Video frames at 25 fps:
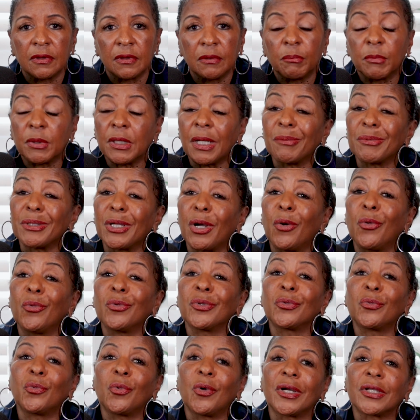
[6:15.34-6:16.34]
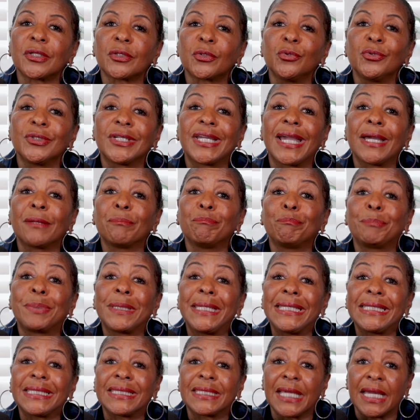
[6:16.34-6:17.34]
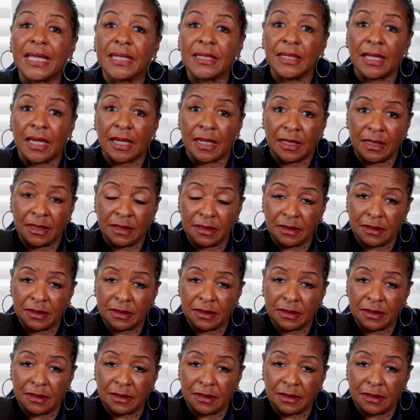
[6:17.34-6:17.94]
But I'm the only one who get beat that night.